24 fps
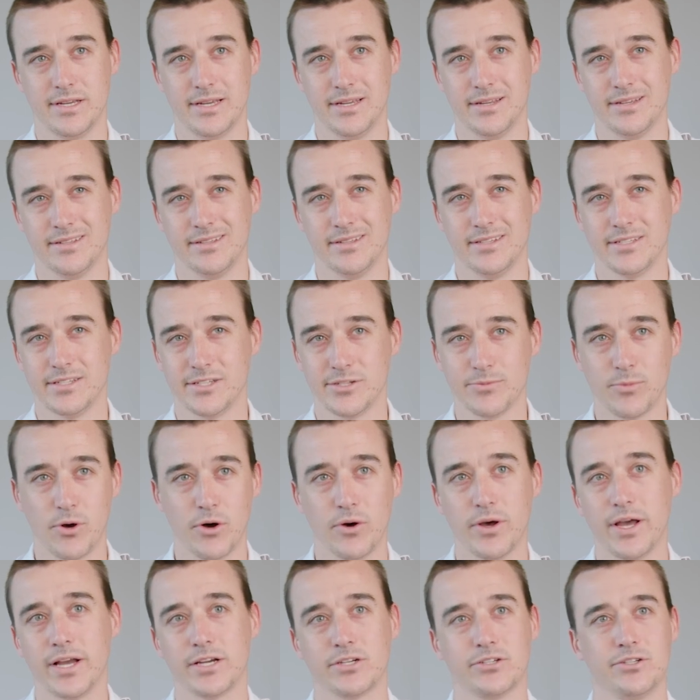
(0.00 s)
a
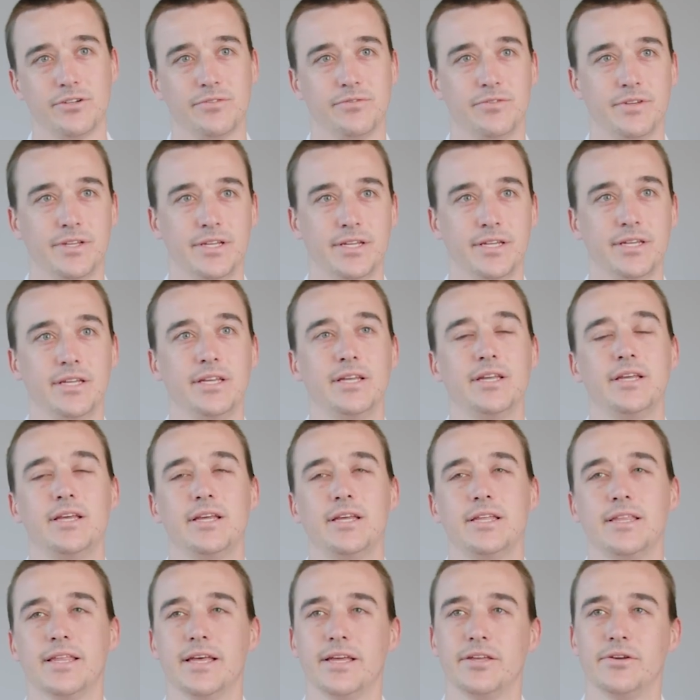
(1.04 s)
small extra fee
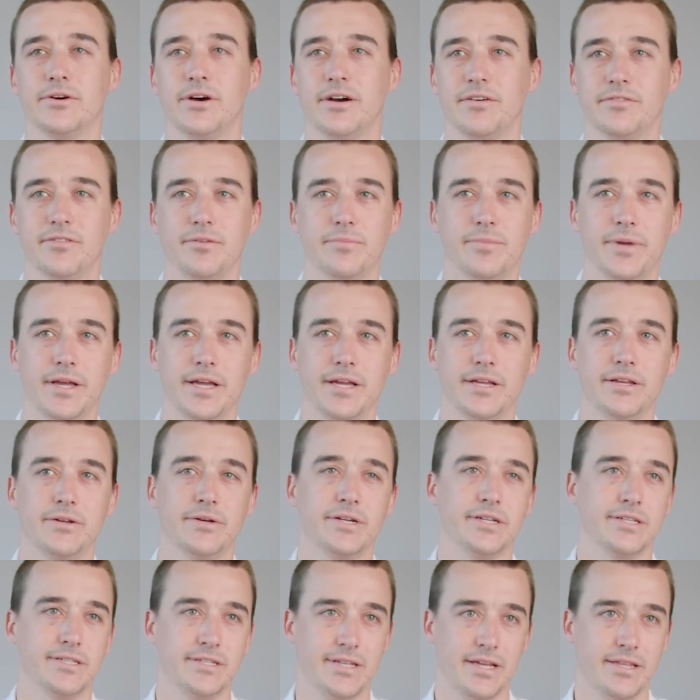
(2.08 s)
that you'll have to pay to
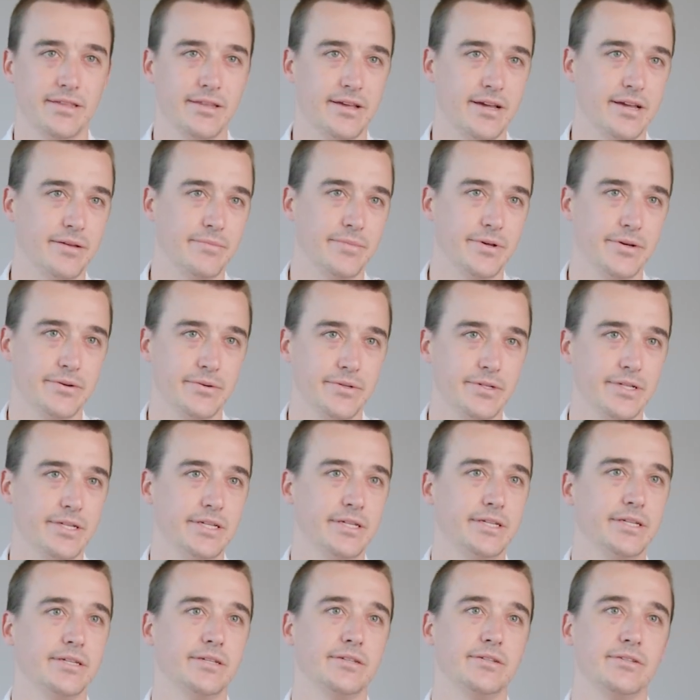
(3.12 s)
extend
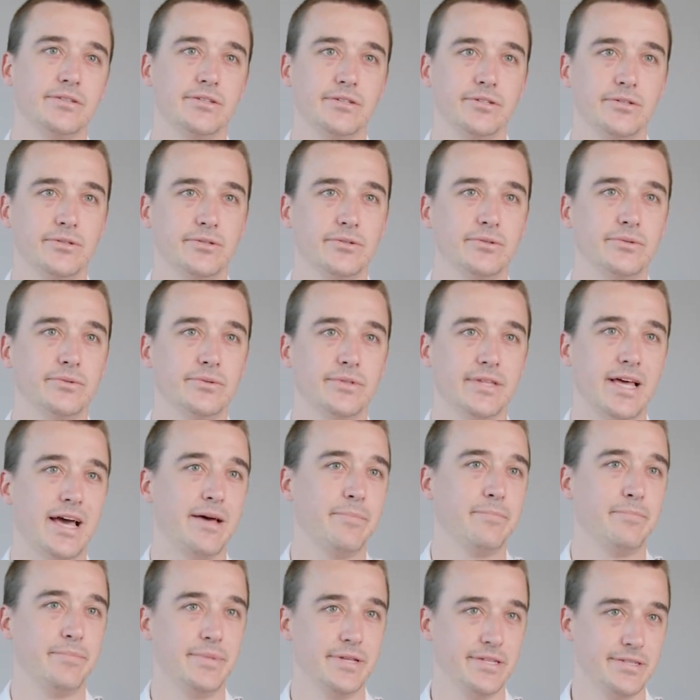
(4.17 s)
liability to
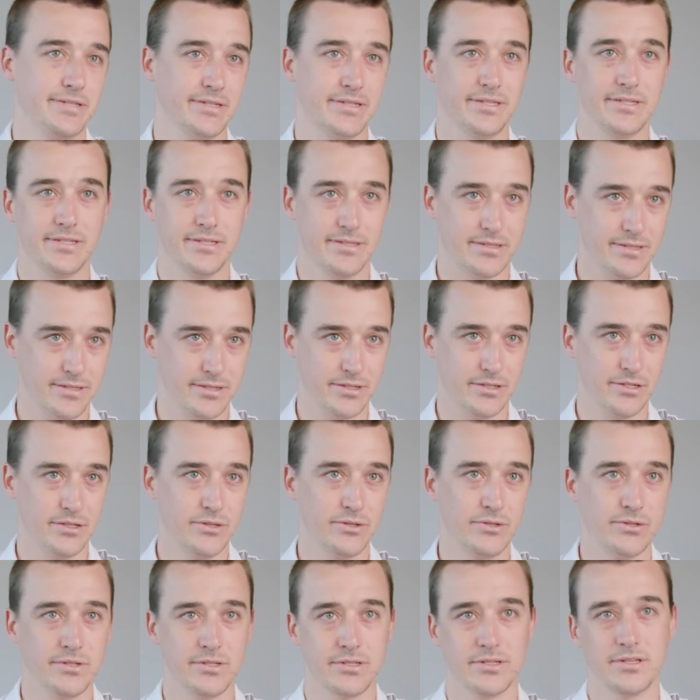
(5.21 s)
that business
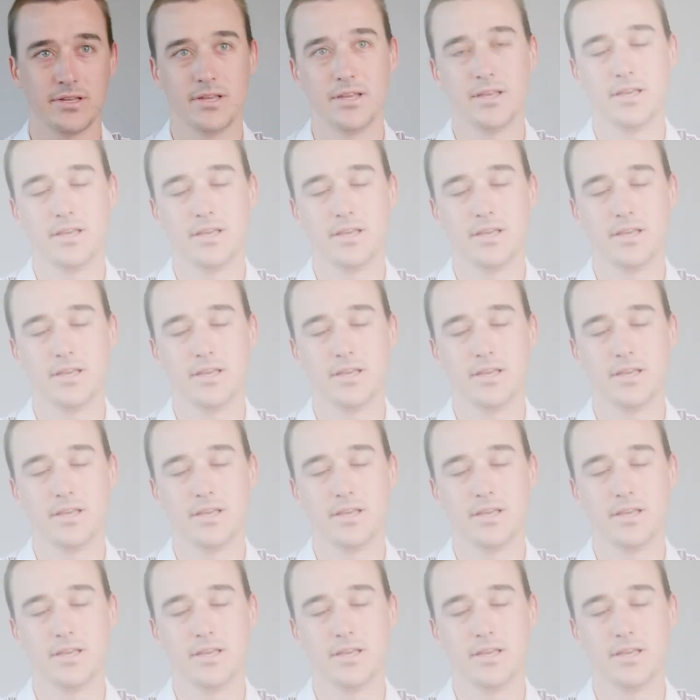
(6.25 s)
use.